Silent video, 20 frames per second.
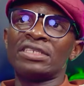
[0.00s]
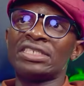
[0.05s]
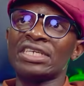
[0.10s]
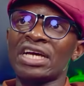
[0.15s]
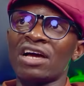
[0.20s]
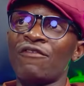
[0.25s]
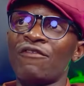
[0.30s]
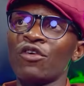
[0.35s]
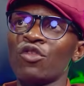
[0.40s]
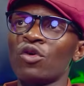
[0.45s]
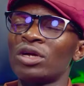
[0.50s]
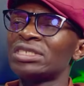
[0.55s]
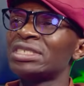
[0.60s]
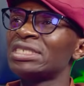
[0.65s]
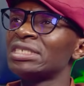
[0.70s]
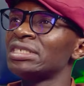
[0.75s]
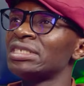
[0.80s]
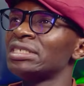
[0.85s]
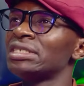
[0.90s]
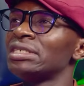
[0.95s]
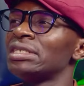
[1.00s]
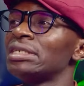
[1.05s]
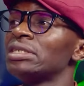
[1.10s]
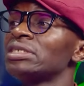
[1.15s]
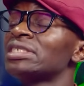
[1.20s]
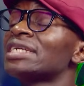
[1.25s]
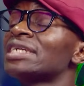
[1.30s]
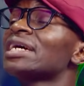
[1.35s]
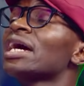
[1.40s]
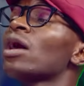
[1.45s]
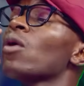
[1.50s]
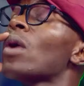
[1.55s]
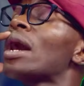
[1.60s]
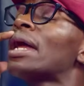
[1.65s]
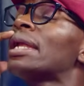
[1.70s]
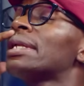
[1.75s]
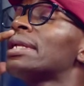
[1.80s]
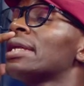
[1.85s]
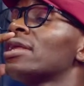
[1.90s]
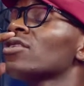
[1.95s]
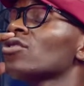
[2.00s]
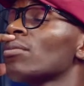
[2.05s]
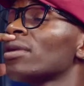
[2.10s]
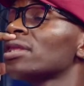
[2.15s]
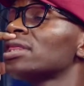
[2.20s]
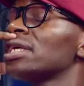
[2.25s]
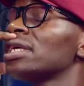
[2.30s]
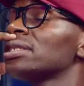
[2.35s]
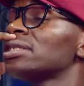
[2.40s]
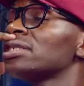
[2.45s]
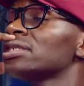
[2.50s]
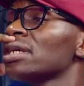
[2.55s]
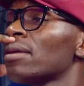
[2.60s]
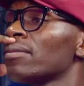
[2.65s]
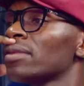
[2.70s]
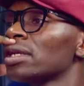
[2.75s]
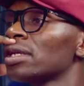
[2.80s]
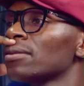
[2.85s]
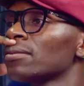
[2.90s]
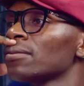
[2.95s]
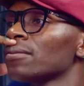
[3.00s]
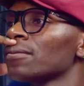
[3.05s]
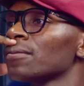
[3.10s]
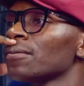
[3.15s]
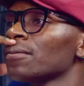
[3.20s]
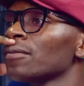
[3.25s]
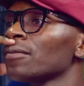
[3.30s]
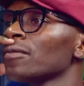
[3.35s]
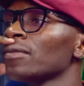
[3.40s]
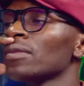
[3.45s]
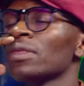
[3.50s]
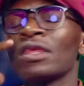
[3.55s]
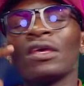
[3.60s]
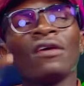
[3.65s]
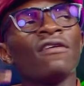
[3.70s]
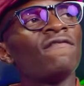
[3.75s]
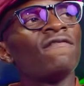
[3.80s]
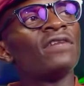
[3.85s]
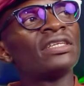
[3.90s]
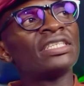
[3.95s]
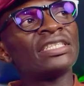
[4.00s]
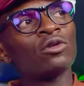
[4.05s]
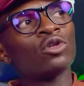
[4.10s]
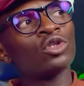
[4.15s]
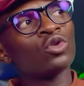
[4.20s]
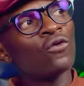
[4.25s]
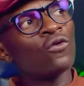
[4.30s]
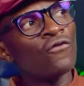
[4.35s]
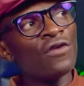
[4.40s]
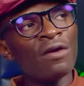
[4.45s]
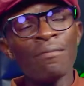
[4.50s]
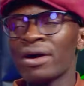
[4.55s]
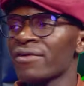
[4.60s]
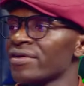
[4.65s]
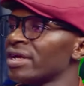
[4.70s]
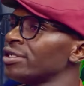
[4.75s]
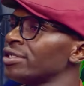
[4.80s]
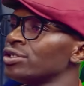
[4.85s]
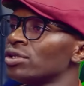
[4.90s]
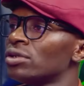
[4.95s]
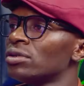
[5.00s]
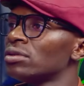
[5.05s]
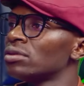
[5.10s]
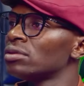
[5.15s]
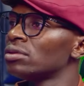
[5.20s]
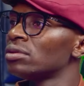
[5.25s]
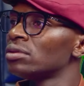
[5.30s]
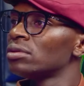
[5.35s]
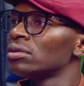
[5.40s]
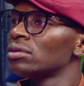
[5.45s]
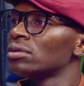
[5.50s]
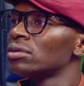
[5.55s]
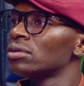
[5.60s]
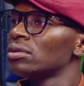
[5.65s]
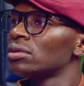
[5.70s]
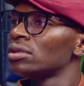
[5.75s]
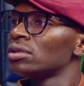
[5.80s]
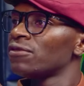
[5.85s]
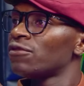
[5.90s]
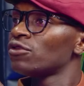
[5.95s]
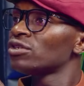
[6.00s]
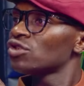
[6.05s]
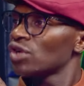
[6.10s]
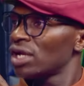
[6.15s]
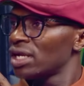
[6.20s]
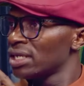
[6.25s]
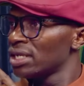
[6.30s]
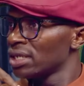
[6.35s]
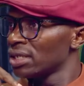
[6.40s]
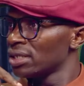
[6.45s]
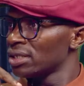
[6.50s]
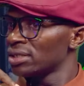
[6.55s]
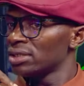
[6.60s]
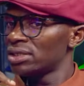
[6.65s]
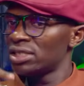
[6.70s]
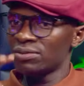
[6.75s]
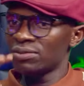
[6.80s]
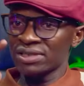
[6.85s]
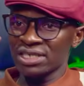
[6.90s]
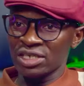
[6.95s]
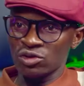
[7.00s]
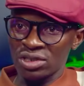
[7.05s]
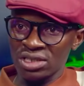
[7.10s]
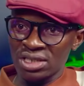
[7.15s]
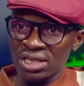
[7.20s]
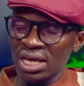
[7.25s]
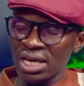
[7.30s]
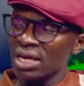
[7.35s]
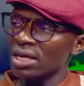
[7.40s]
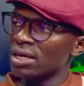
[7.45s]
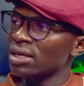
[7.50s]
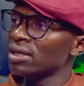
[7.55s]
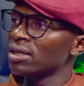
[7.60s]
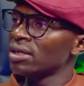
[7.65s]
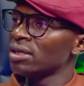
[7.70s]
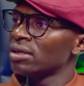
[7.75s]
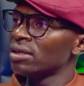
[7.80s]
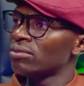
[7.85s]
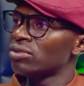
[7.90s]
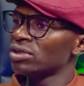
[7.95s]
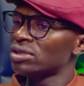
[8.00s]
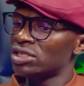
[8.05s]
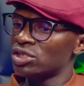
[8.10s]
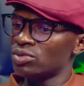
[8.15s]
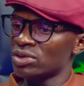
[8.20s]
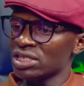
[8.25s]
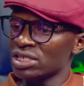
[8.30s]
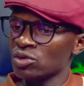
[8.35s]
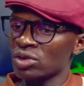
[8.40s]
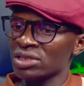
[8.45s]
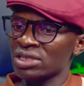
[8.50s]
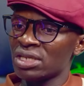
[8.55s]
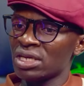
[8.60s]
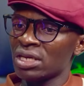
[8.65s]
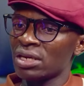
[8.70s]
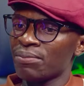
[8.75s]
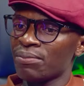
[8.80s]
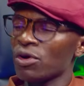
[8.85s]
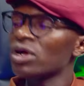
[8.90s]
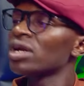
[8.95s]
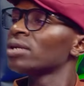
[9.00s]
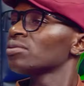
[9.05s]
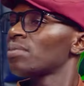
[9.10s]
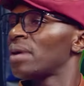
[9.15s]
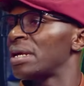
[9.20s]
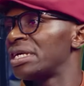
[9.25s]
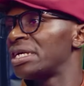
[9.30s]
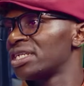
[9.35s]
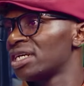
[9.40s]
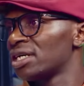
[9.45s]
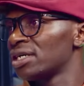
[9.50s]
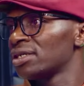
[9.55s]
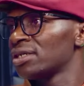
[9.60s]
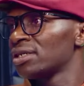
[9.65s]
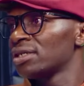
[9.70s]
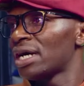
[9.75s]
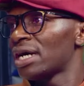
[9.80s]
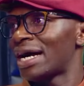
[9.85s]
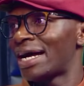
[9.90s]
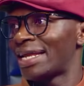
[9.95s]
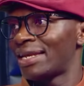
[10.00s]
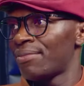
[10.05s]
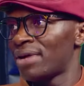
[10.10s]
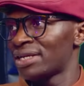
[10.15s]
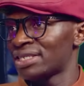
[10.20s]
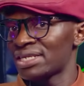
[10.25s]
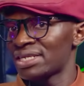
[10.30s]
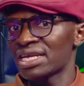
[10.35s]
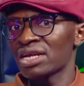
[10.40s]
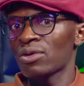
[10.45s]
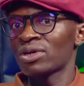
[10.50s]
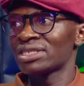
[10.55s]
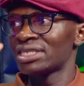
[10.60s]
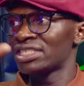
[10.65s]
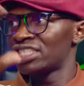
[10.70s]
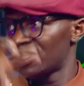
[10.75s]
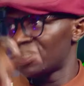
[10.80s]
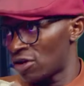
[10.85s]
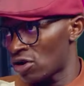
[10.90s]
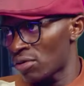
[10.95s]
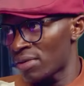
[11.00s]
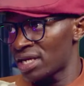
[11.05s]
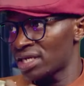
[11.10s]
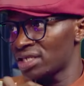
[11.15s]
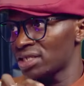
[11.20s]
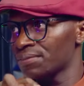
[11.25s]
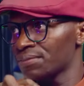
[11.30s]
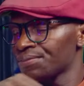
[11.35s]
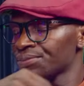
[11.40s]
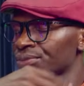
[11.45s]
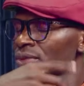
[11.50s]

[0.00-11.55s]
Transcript: Takafona tataka wanda that's come 30 something. But then I'm going to FIBA radio for training. Teach Matters was there, but Teach Matters was the programs manager. Admeta Dera was the general manager.